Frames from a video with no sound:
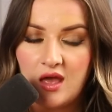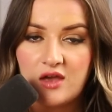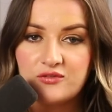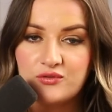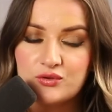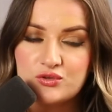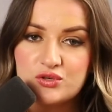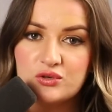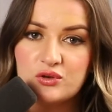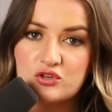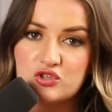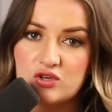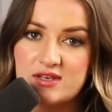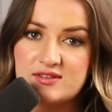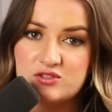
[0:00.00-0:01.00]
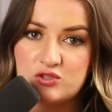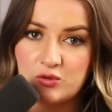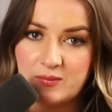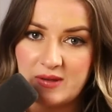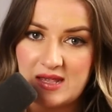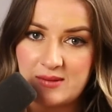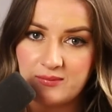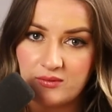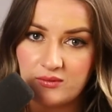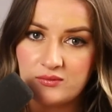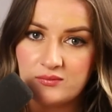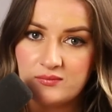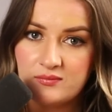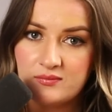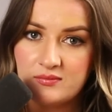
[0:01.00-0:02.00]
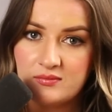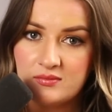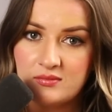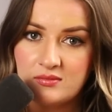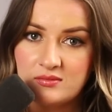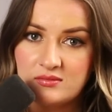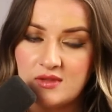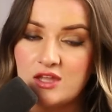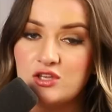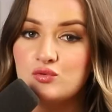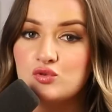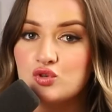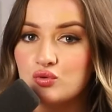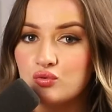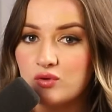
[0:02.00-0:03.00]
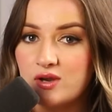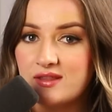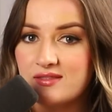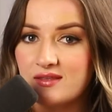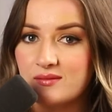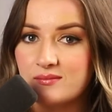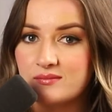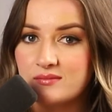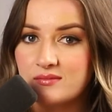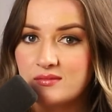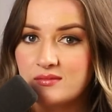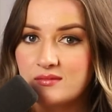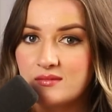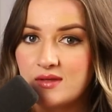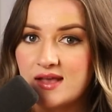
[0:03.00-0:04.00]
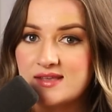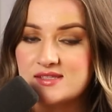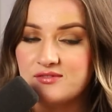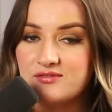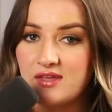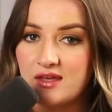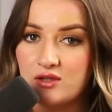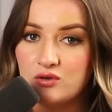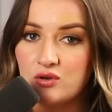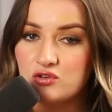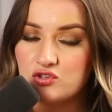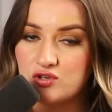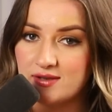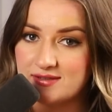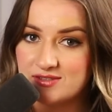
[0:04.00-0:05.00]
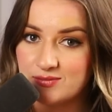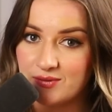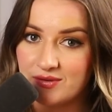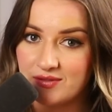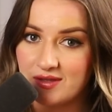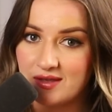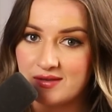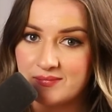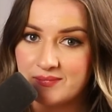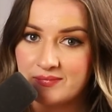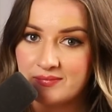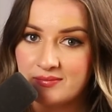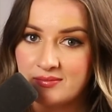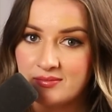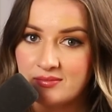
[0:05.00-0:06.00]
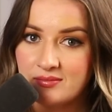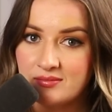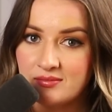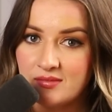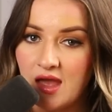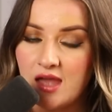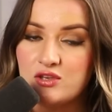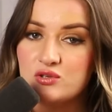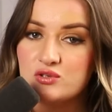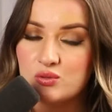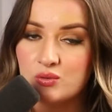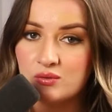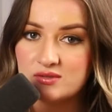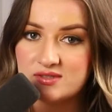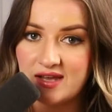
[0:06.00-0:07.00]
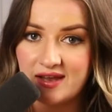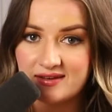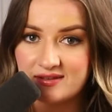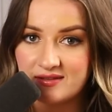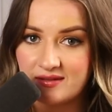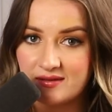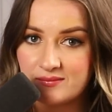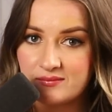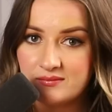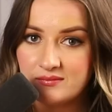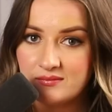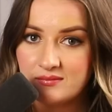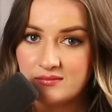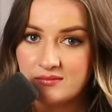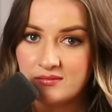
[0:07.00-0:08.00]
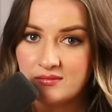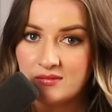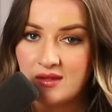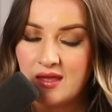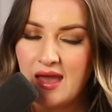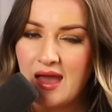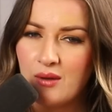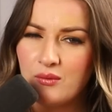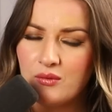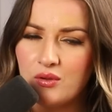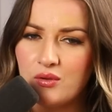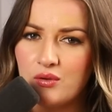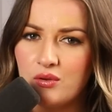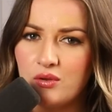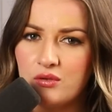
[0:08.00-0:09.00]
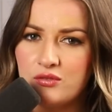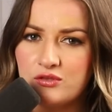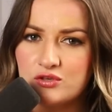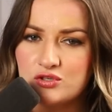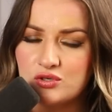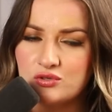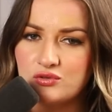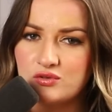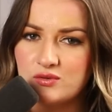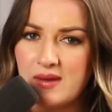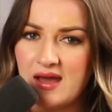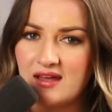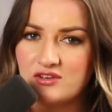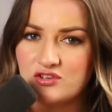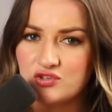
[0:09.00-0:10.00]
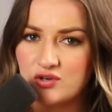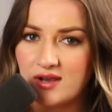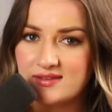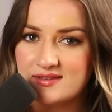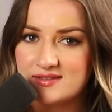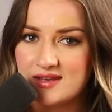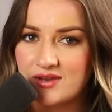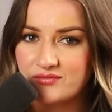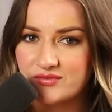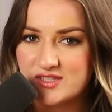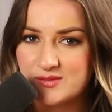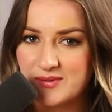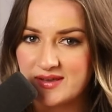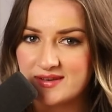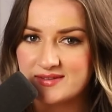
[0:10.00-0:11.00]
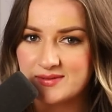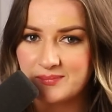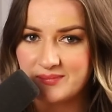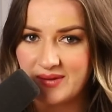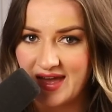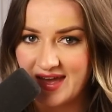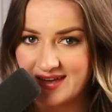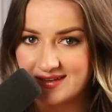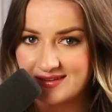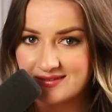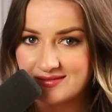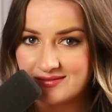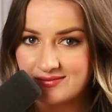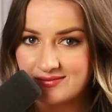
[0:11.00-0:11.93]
If you do not trust your people and you treat them as if they are not trustworthy and you talk down to them, how on earth should you demand trust and respect back?